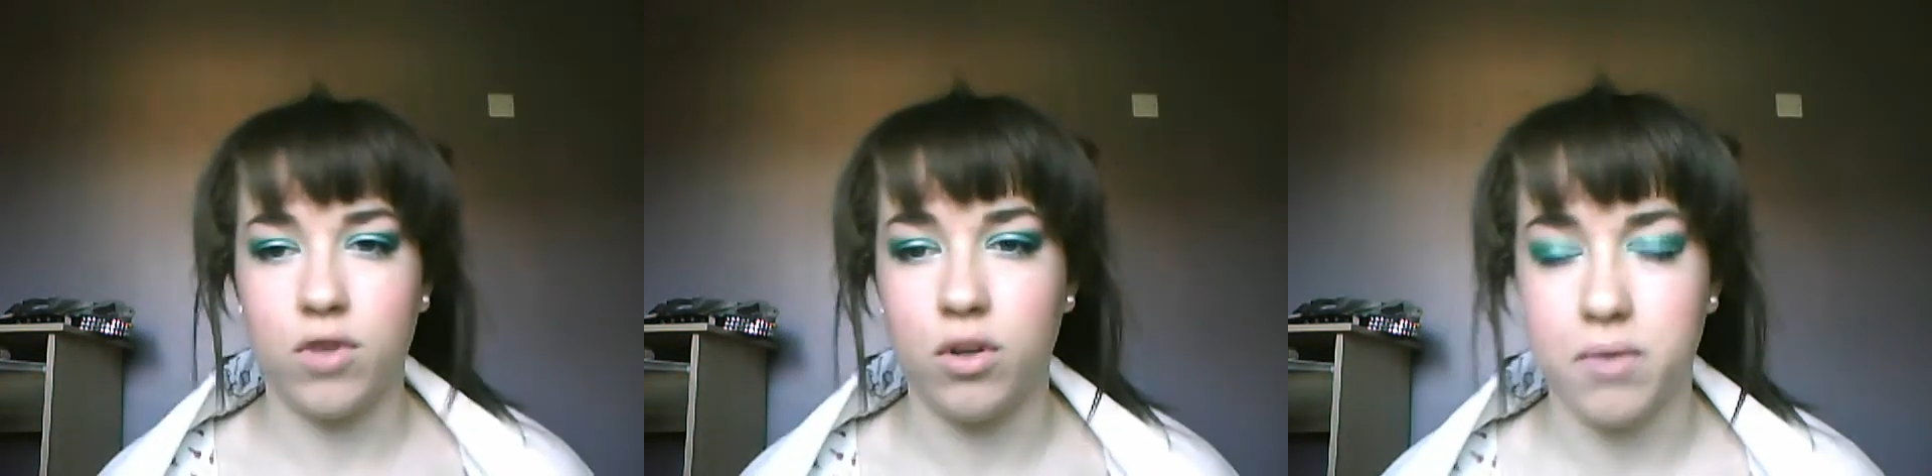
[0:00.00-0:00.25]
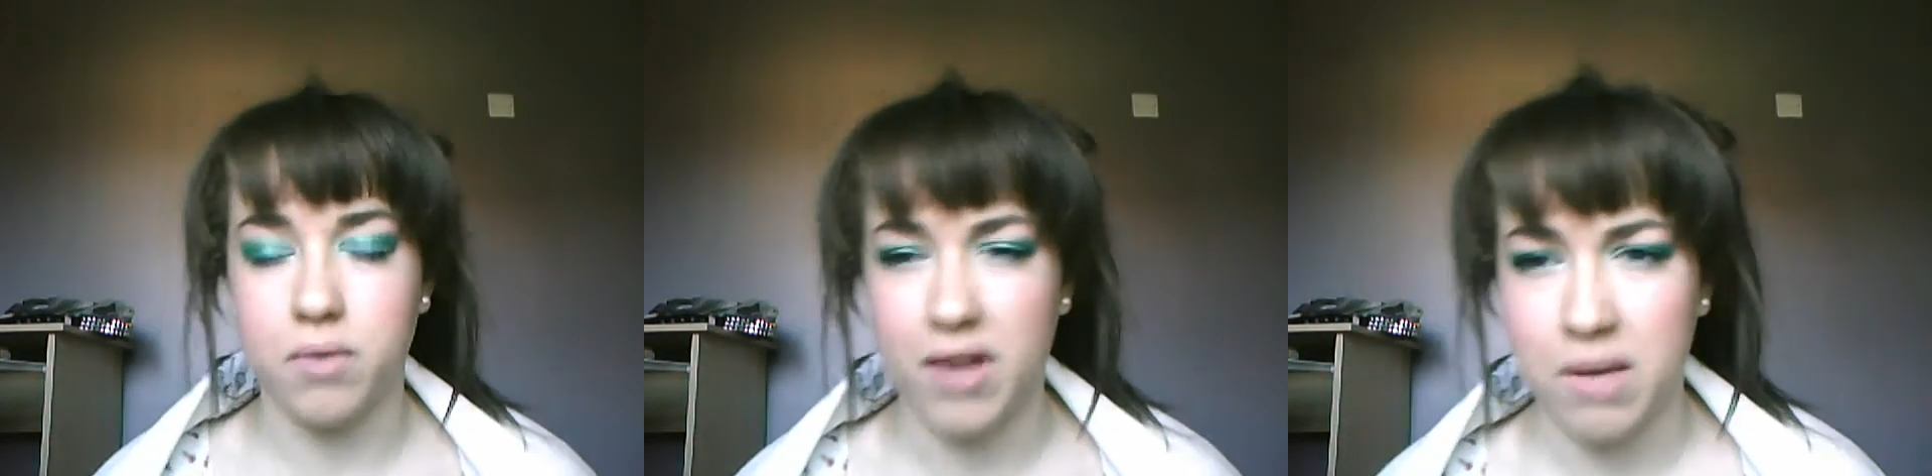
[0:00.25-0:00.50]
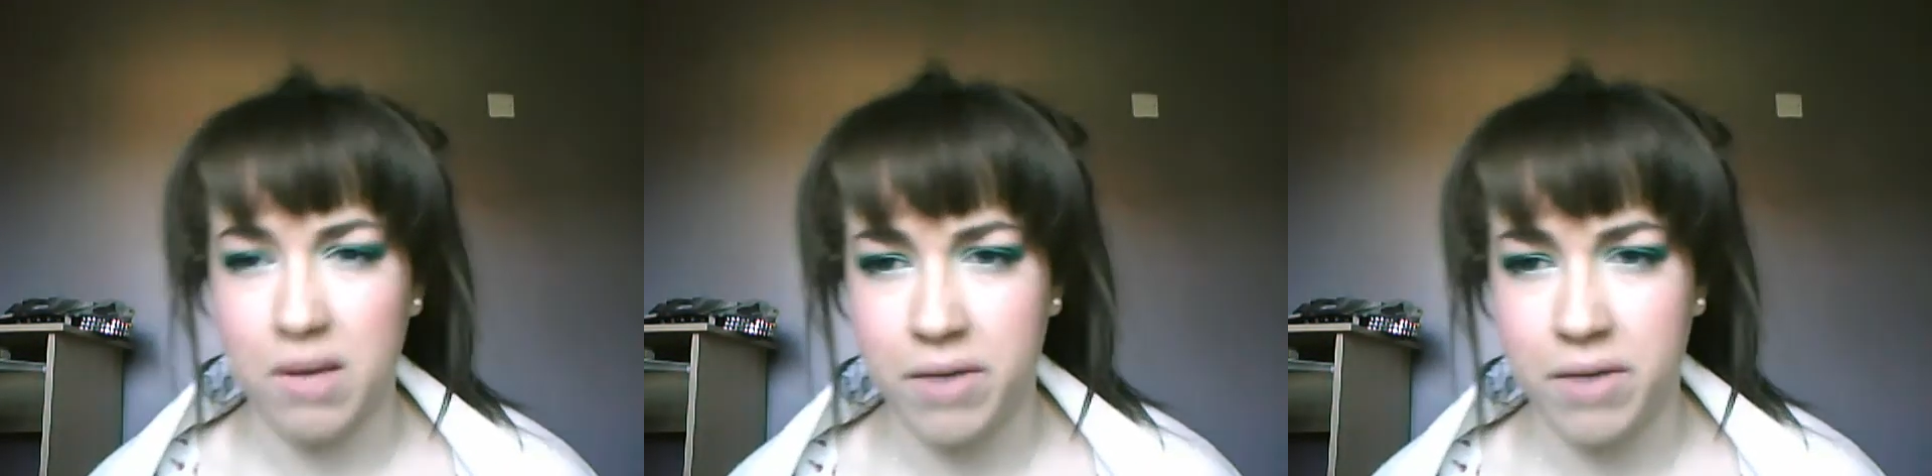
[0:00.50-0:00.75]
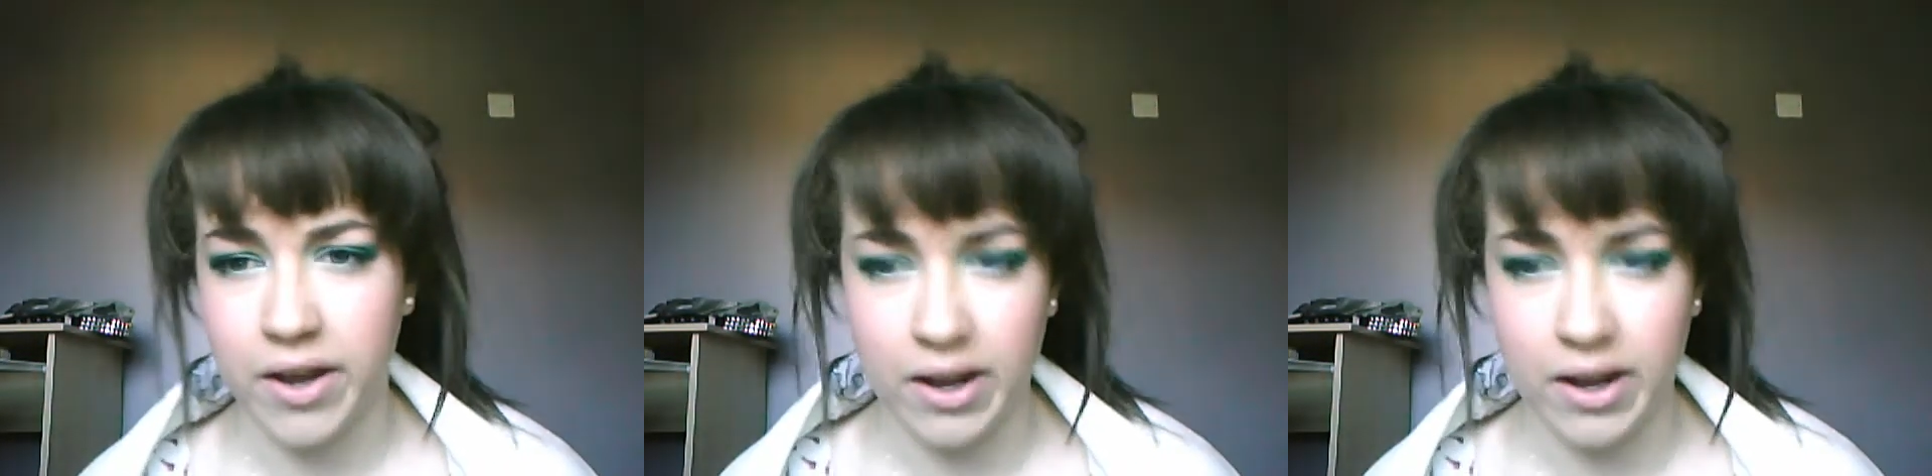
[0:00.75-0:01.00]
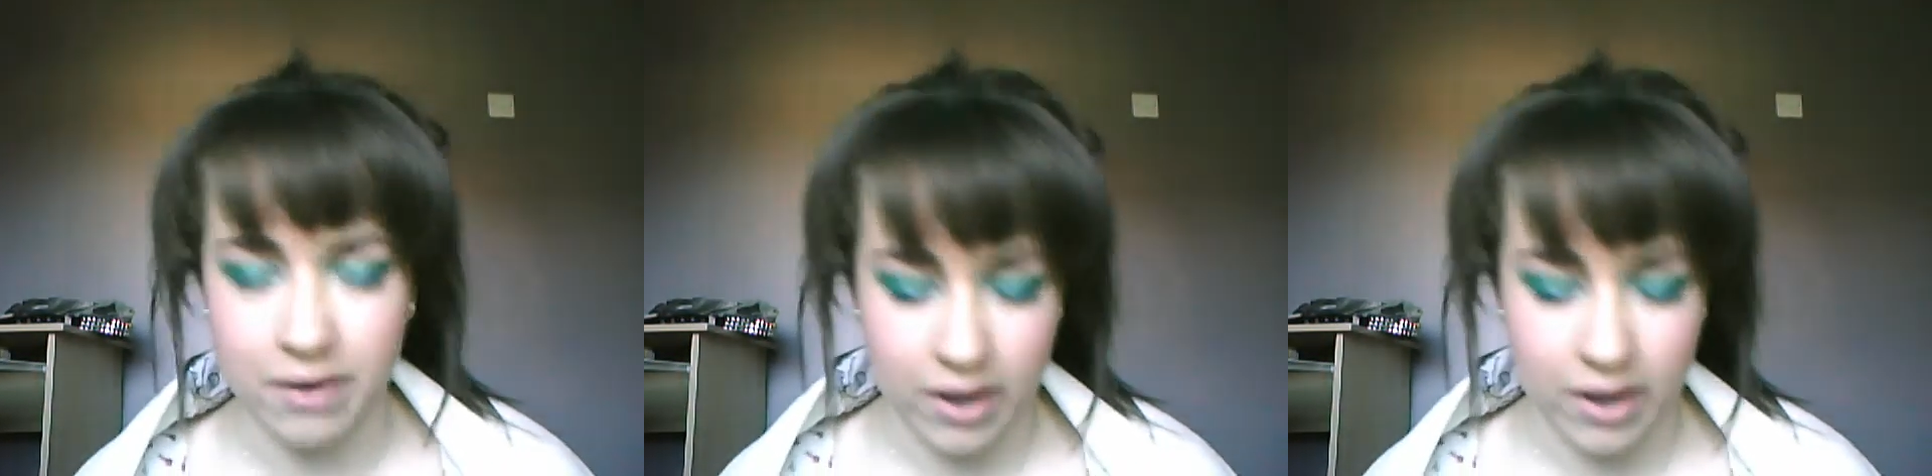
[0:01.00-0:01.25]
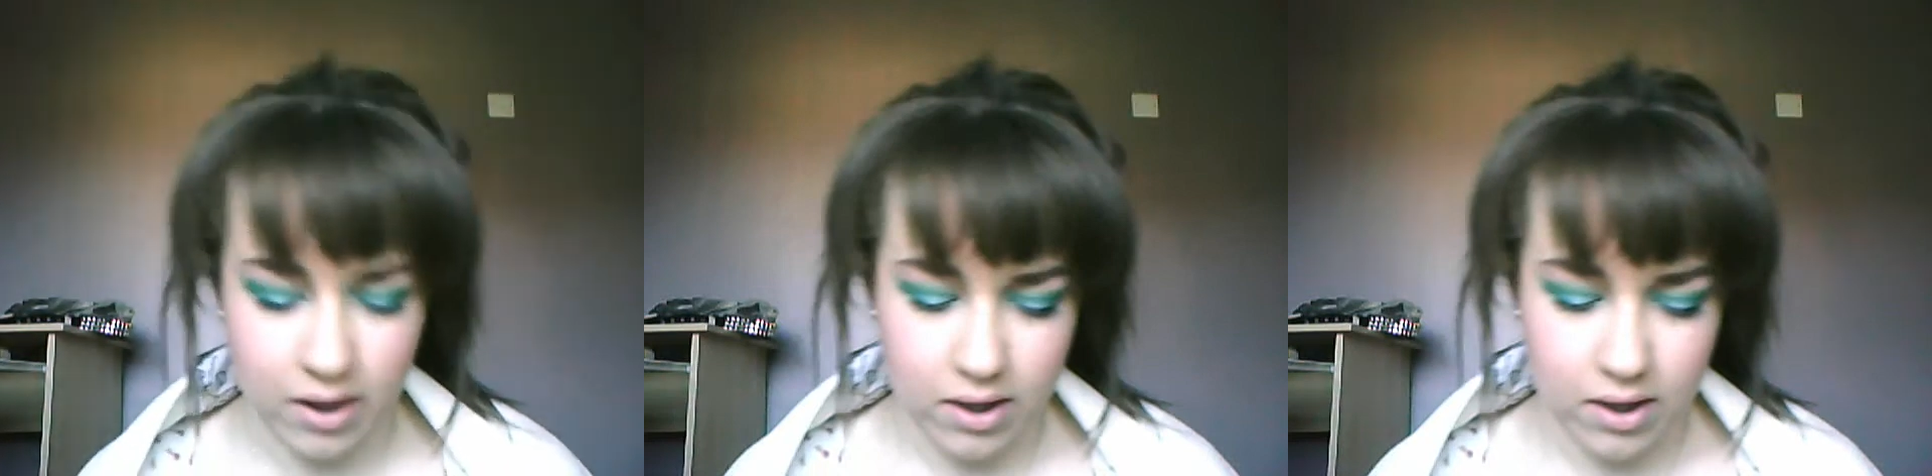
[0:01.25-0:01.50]
stupid camera,
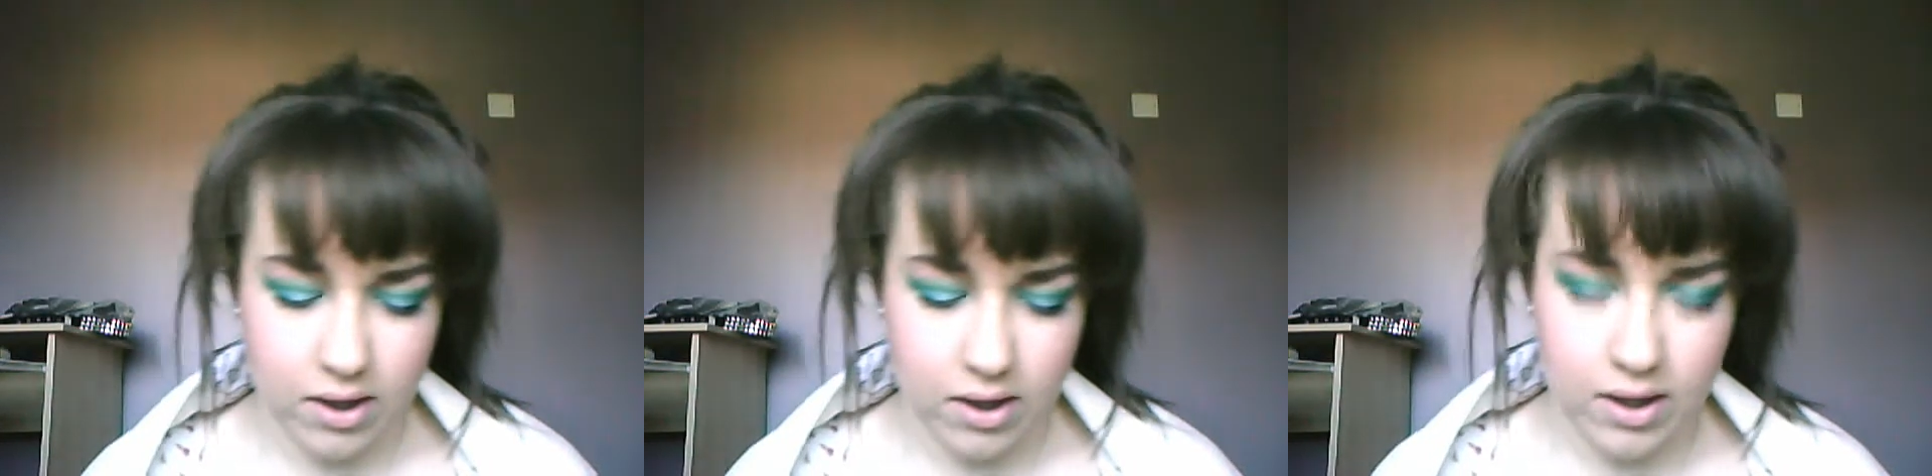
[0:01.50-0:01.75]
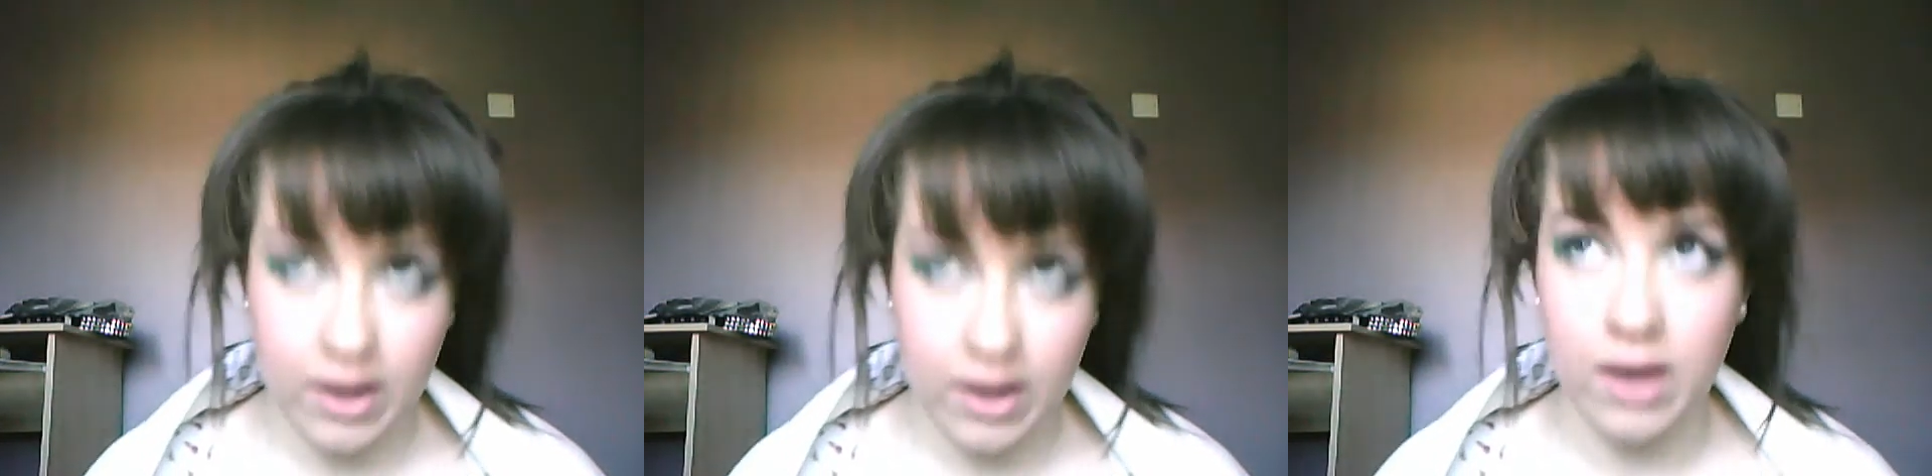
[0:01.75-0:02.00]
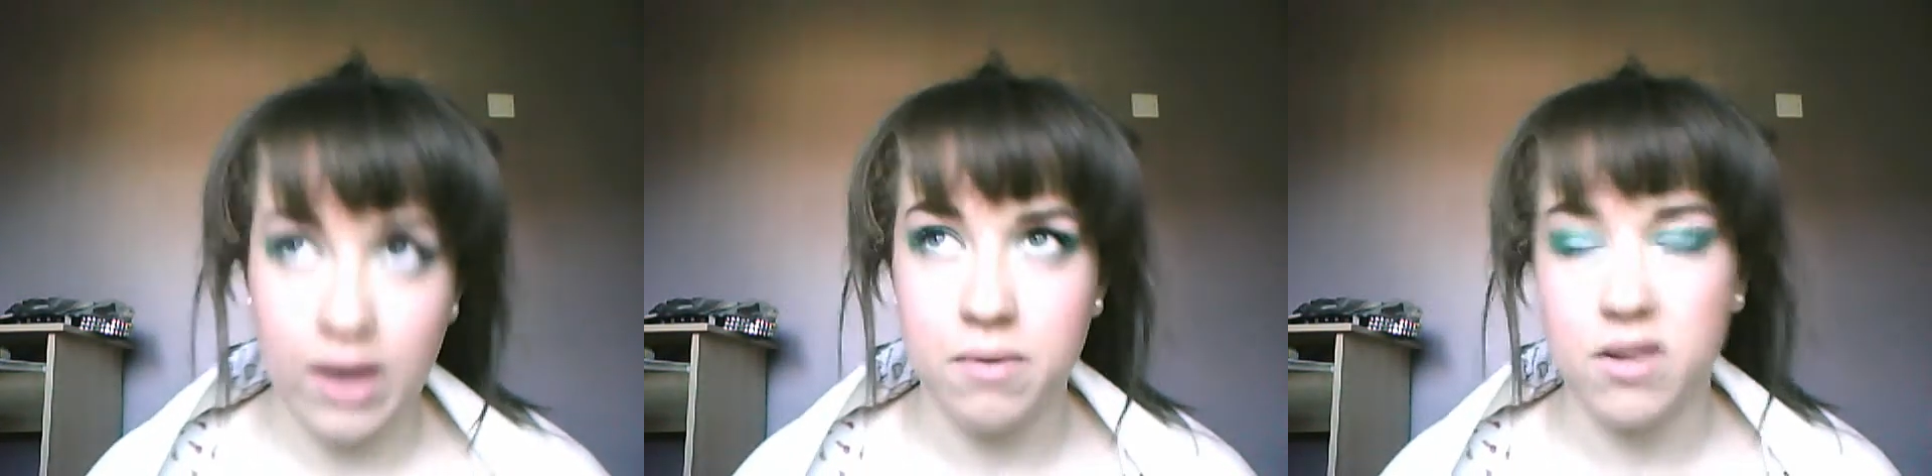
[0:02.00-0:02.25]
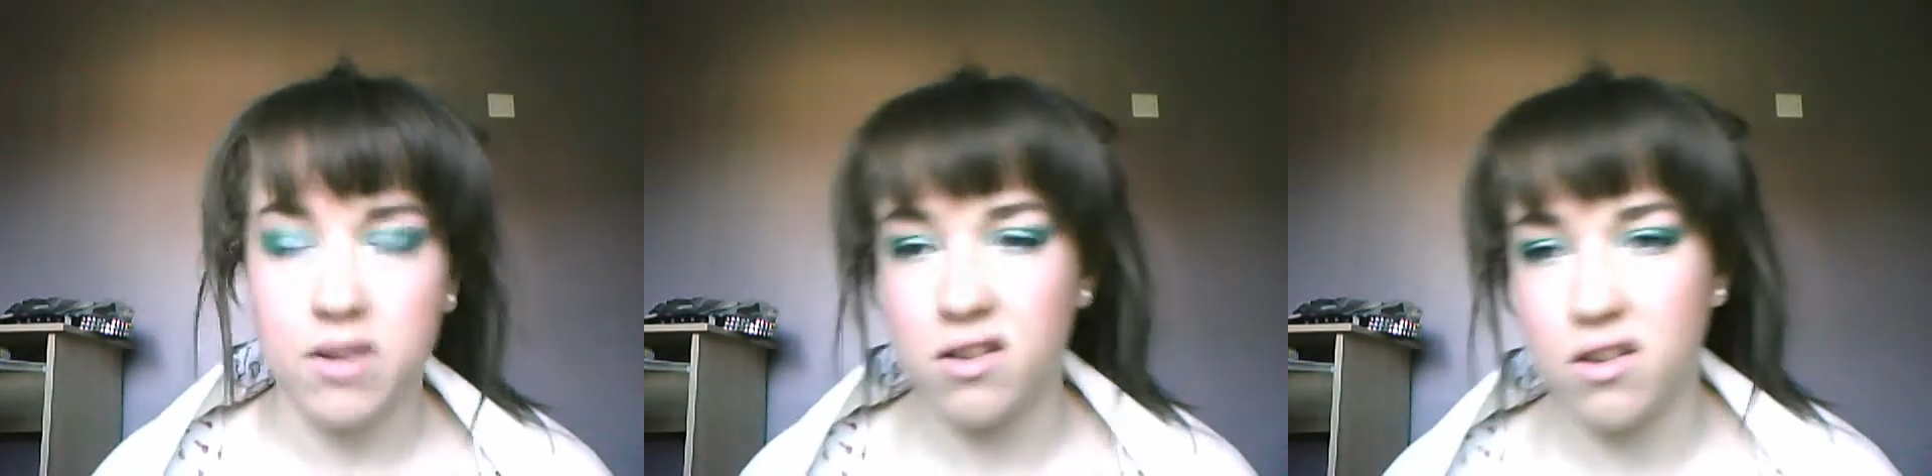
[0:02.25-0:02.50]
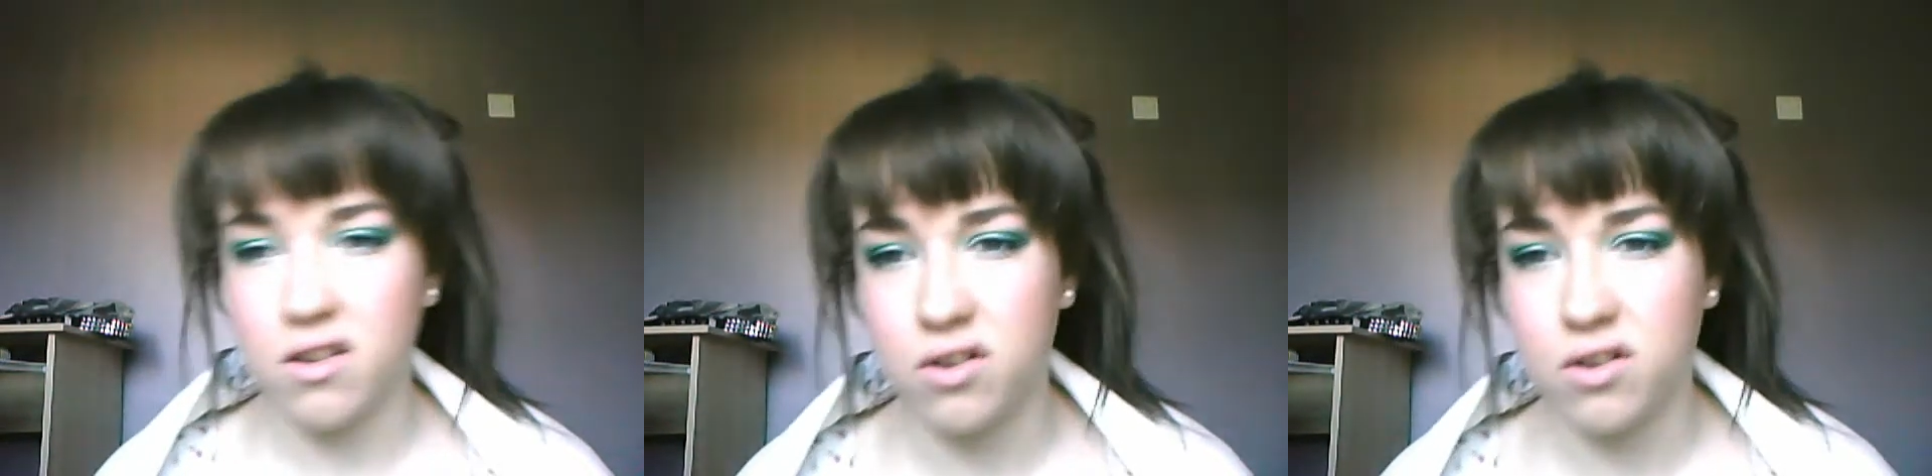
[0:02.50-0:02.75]
anyway, it's the